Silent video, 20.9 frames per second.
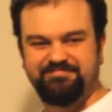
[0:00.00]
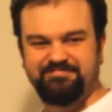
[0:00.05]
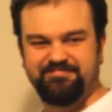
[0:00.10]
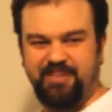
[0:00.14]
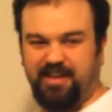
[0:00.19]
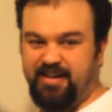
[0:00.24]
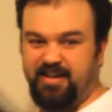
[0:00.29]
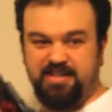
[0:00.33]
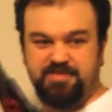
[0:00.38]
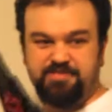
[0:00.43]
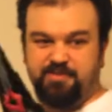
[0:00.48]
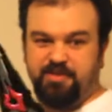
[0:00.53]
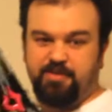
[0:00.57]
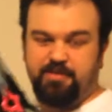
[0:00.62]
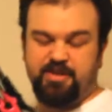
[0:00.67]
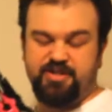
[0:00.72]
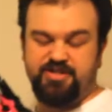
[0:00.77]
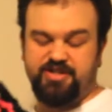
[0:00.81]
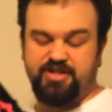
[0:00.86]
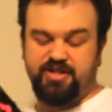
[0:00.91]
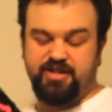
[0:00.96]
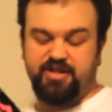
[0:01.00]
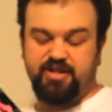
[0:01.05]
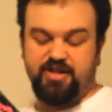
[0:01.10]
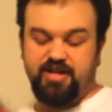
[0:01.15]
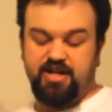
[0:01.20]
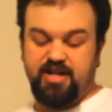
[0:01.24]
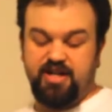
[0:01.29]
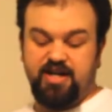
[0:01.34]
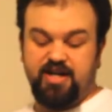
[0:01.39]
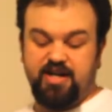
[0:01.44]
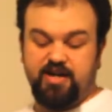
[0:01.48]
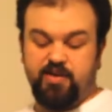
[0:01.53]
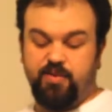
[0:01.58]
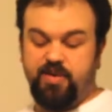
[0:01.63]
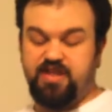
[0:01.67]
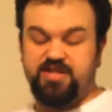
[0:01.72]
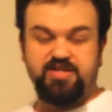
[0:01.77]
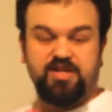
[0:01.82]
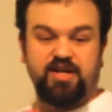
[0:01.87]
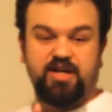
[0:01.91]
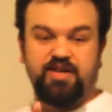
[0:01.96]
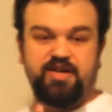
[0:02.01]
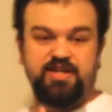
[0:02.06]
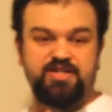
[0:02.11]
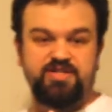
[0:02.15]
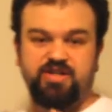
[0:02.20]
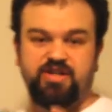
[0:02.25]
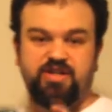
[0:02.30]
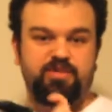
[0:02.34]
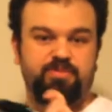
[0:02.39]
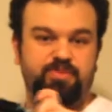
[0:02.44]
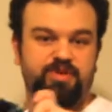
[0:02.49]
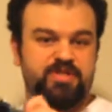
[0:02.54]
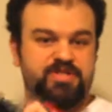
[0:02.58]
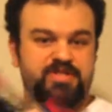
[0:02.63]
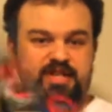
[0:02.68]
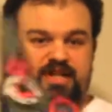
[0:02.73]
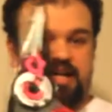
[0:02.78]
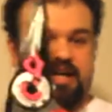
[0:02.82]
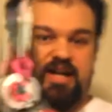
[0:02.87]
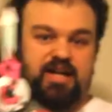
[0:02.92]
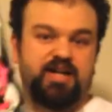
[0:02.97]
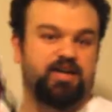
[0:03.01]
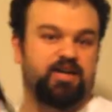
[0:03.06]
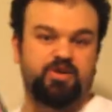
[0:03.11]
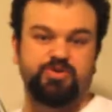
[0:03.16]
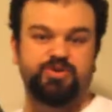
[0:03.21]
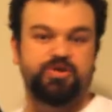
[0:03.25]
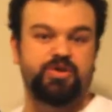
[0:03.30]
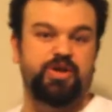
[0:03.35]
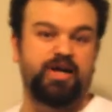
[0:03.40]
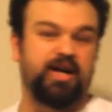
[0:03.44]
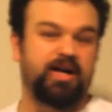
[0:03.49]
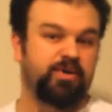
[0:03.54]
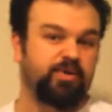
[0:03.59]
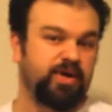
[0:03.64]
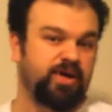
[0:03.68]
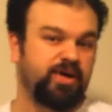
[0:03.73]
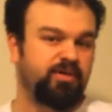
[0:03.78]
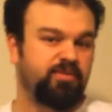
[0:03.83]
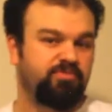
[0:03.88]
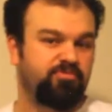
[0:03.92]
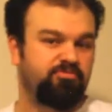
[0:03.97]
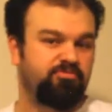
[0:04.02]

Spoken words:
And that's pretty much it. When it's like this, you can press it again and it'll do it anyway.